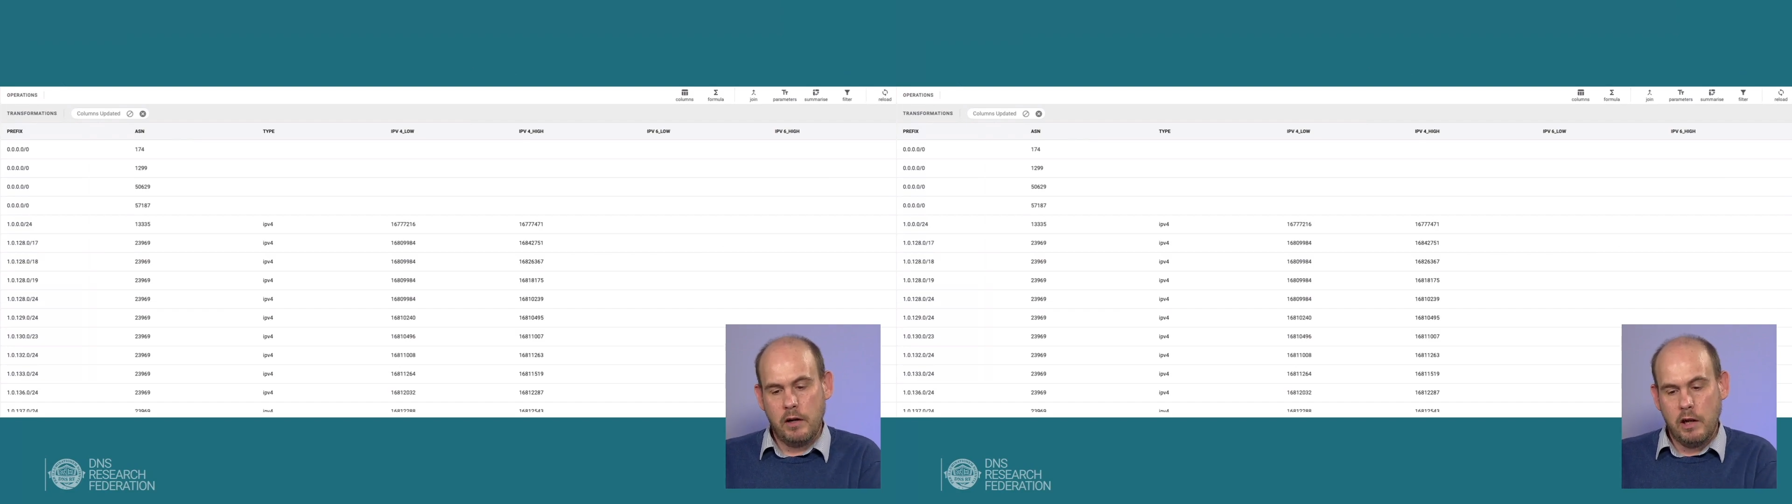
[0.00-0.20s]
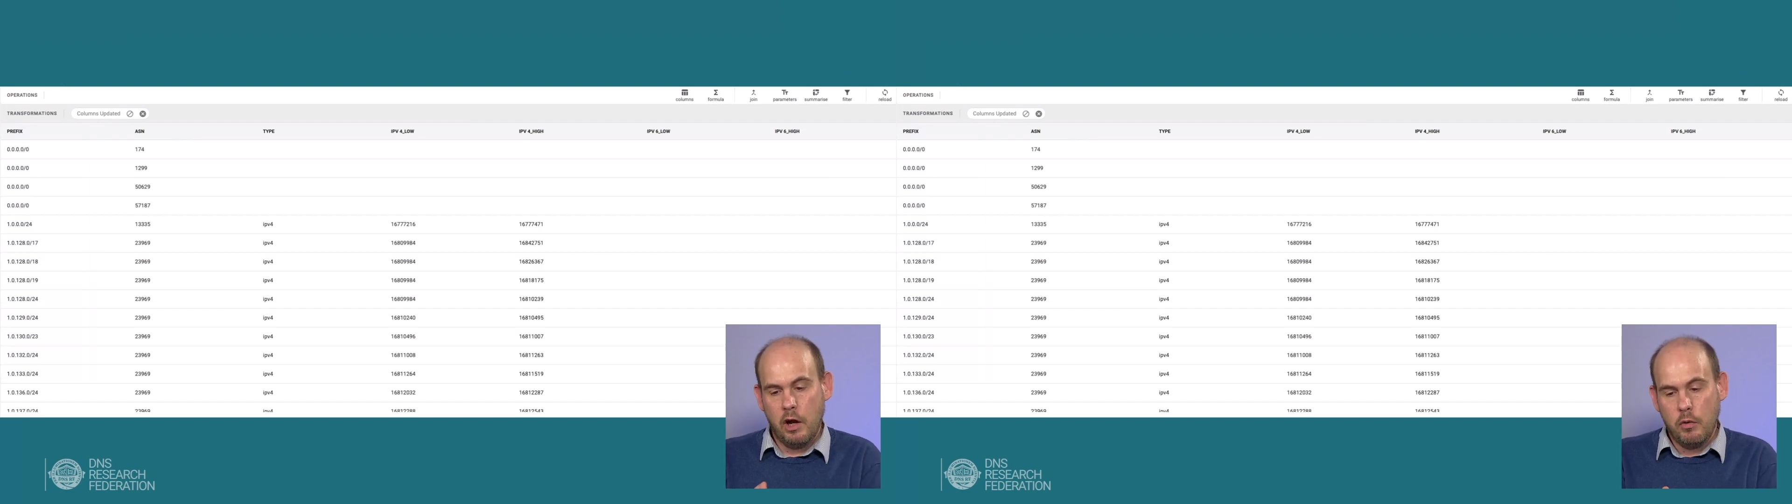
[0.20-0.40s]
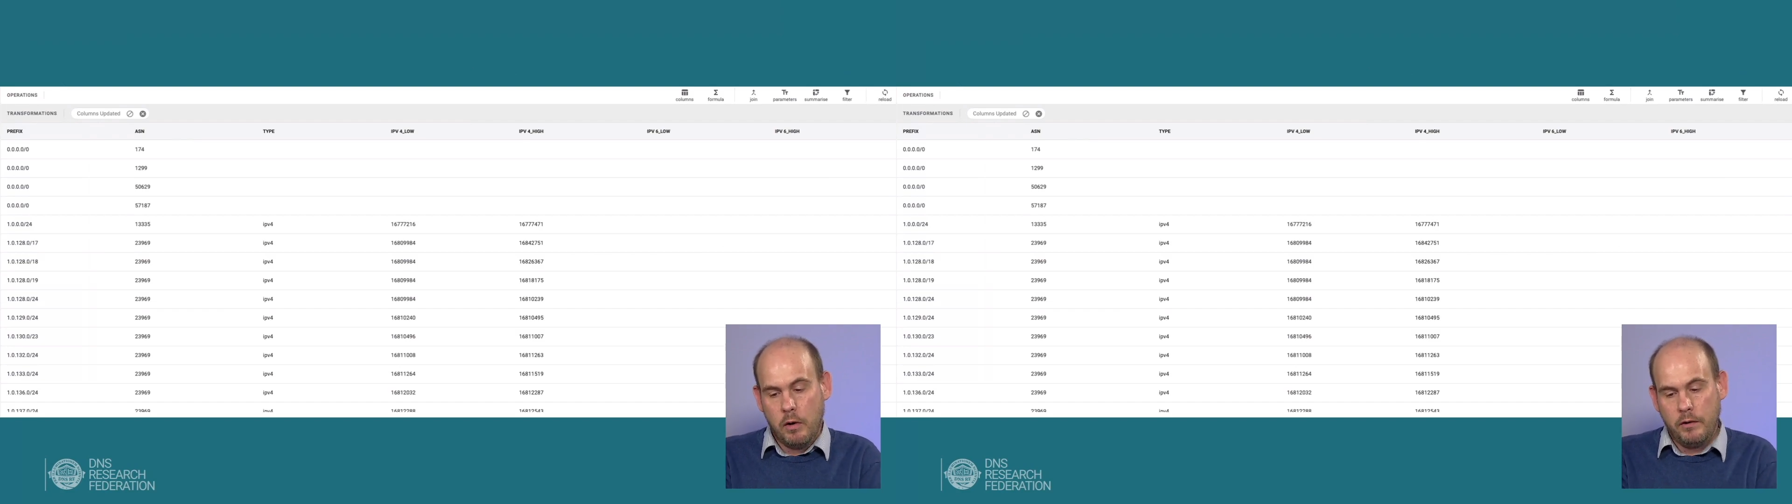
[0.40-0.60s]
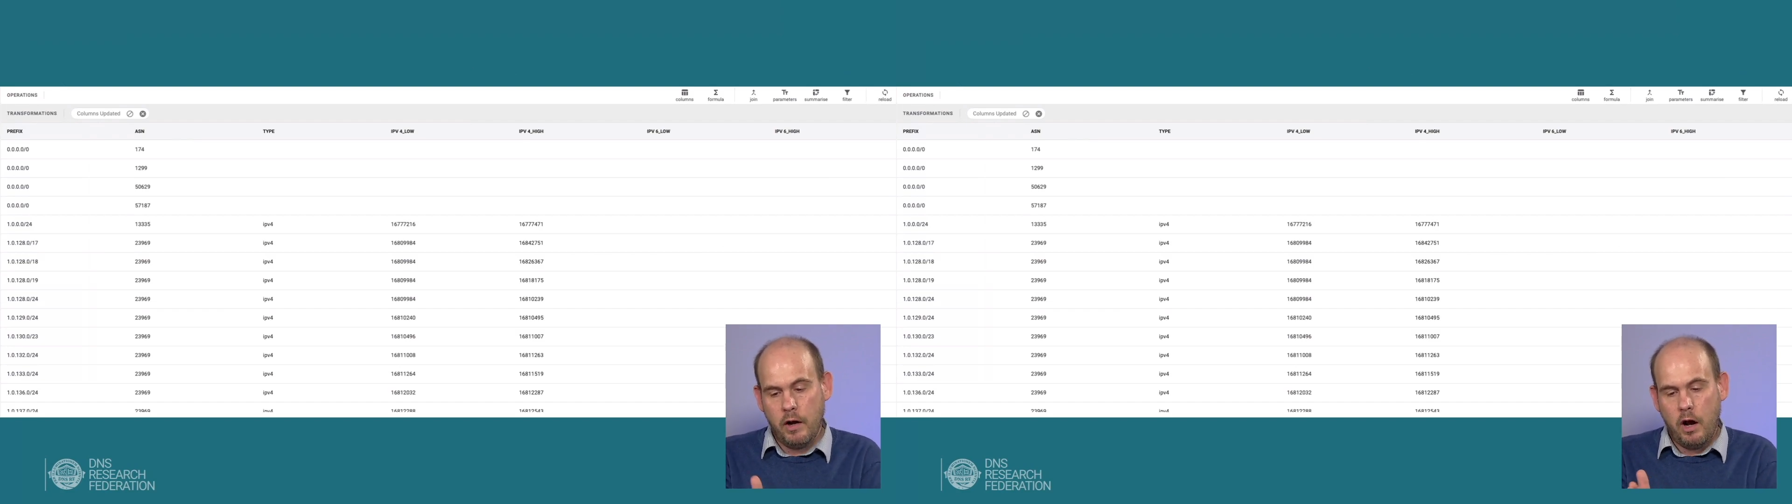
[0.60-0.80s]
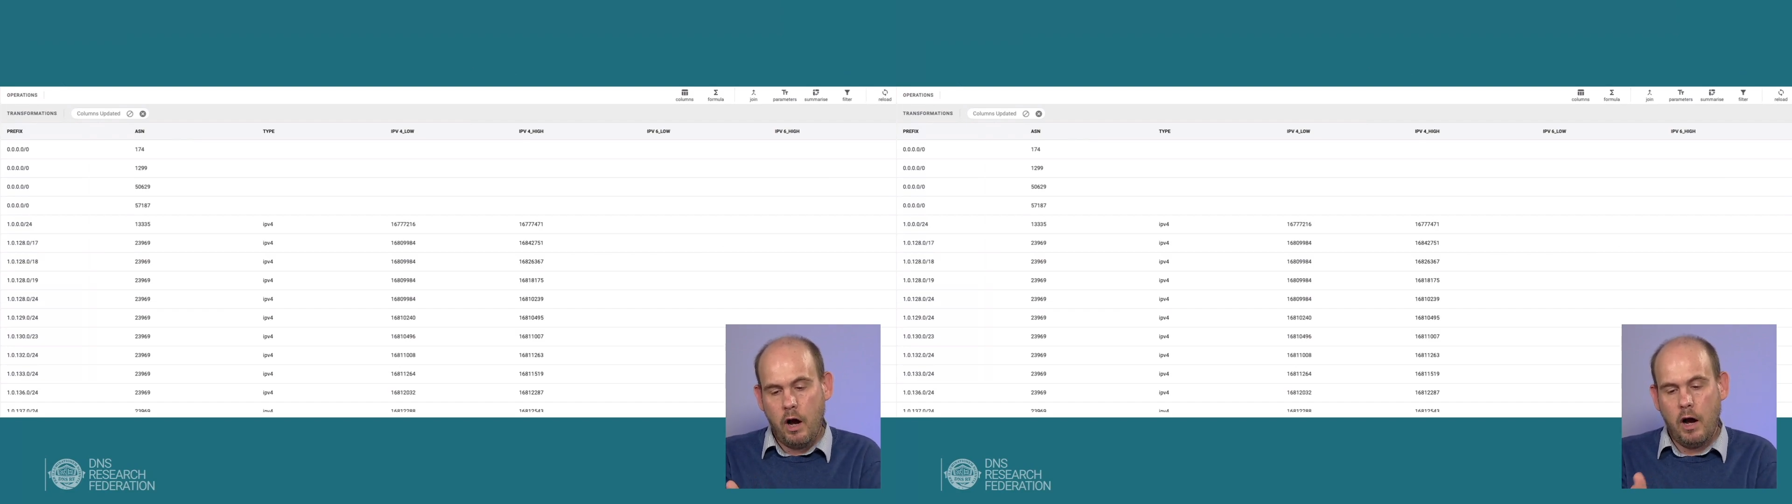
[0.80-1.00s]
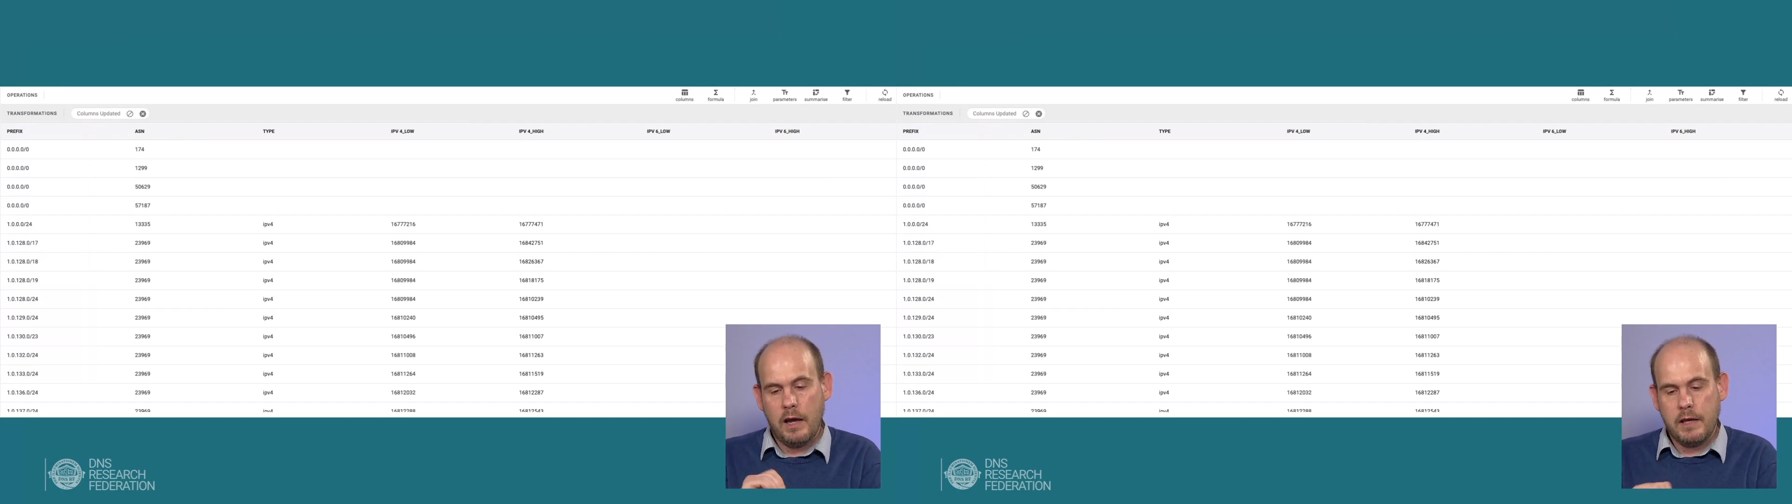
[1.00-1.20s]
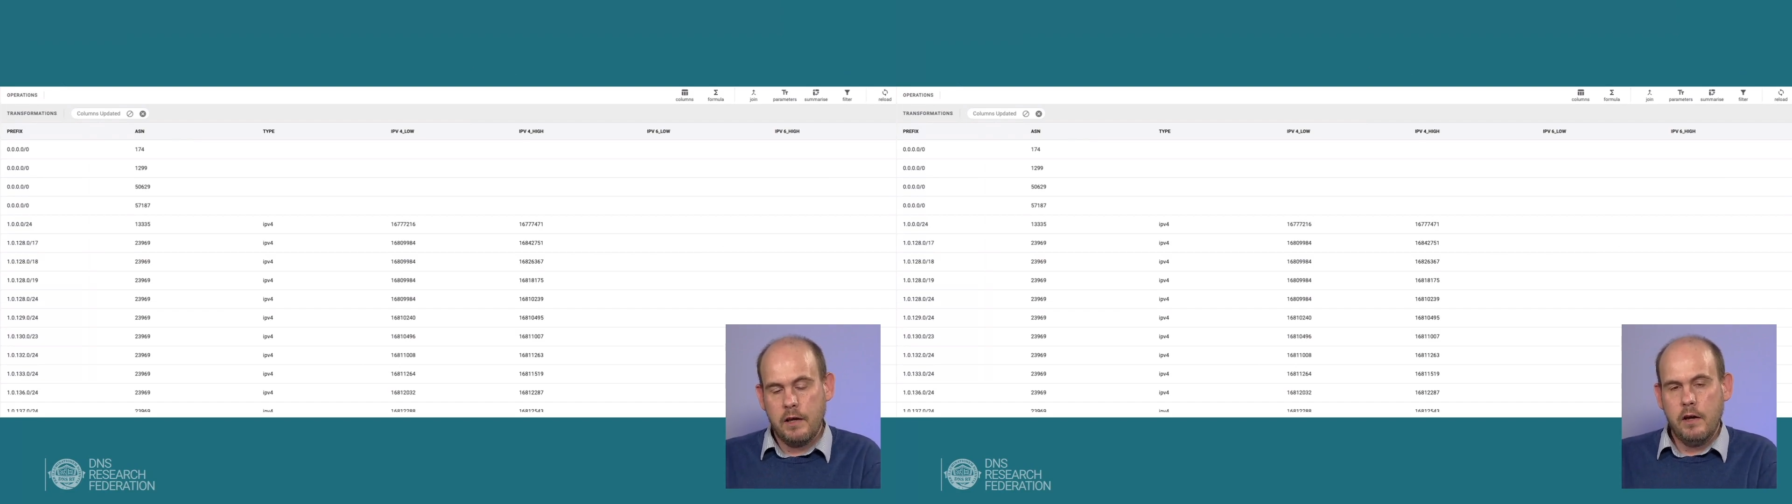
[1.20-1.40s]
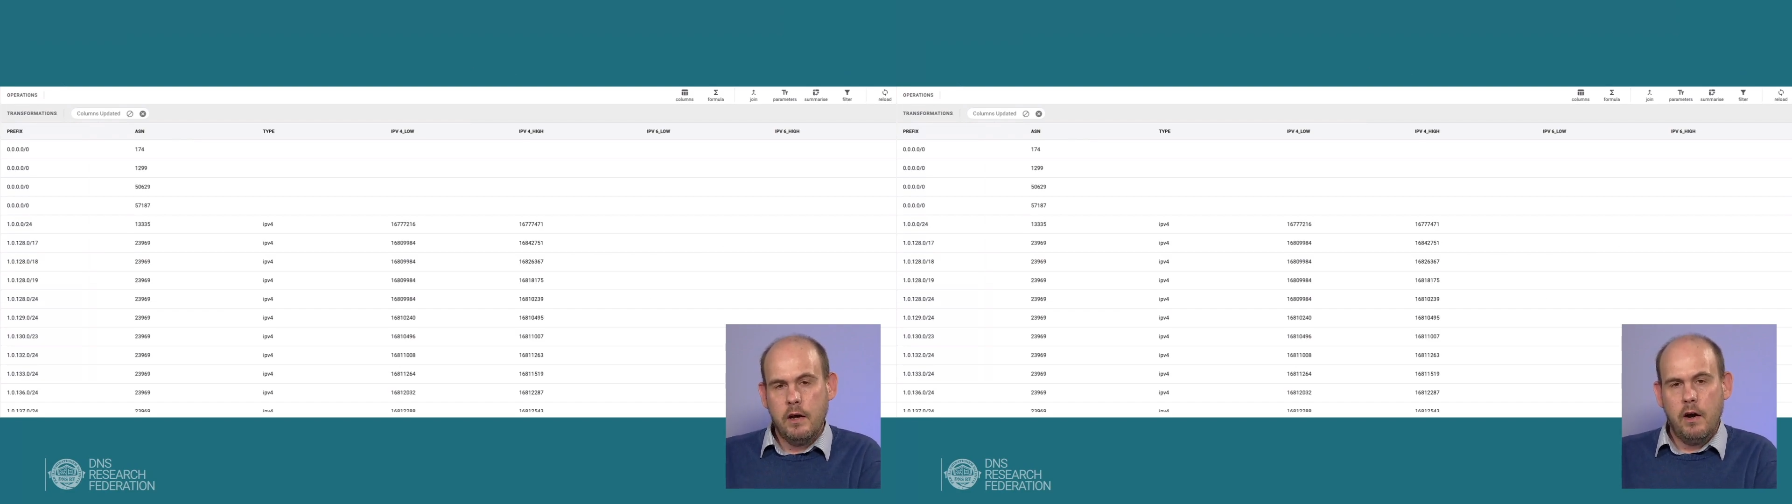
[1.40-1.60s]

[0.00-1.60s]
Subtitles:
low and the high